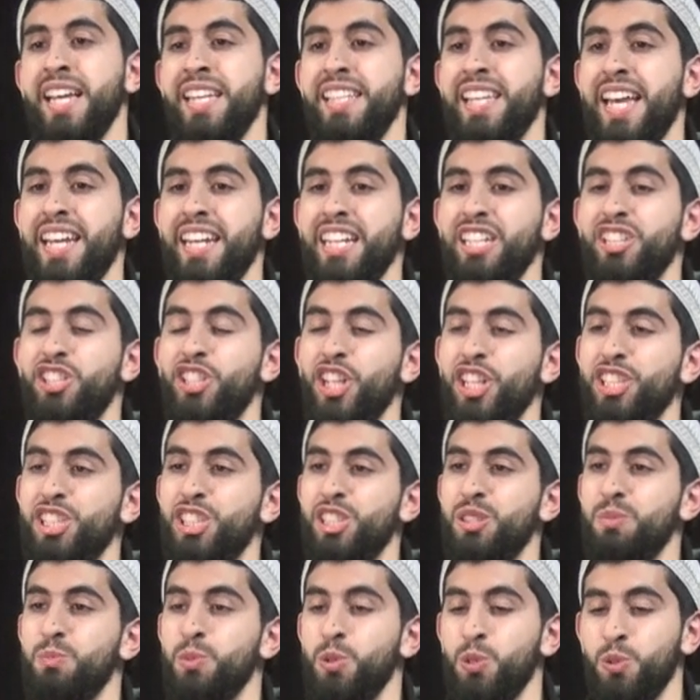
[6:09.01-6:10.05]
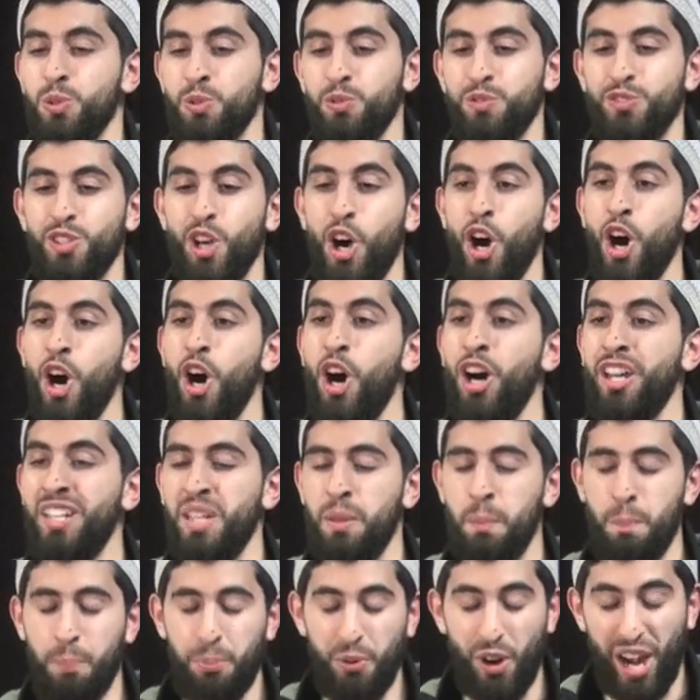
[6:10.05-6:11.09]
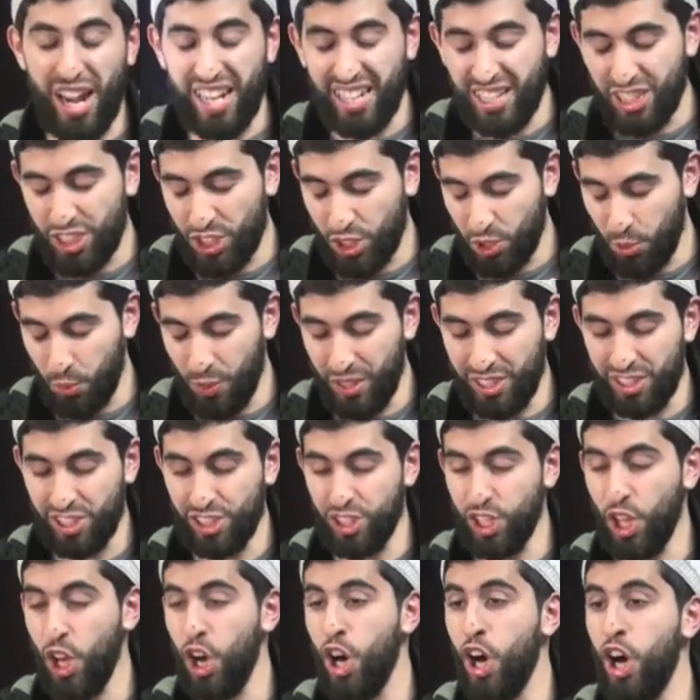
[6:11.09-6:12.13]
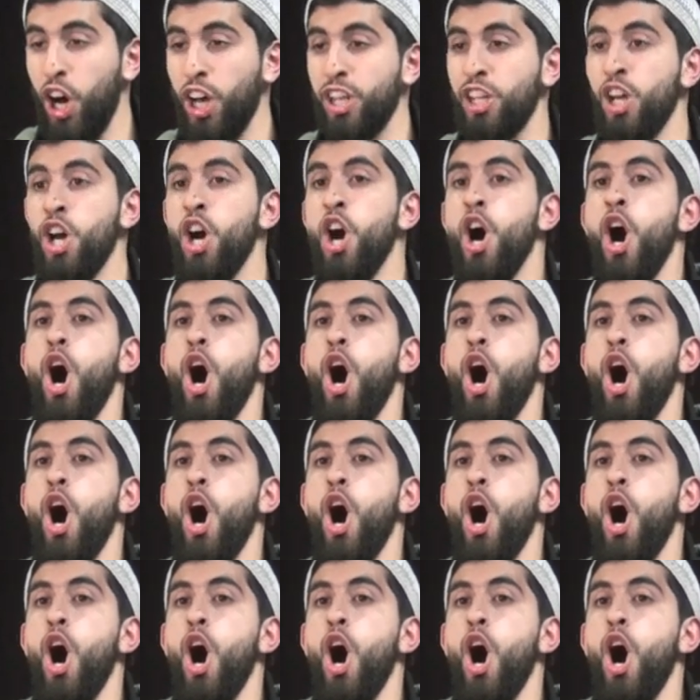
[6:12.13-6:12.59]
Yet he just moved on and prayed to his Lord,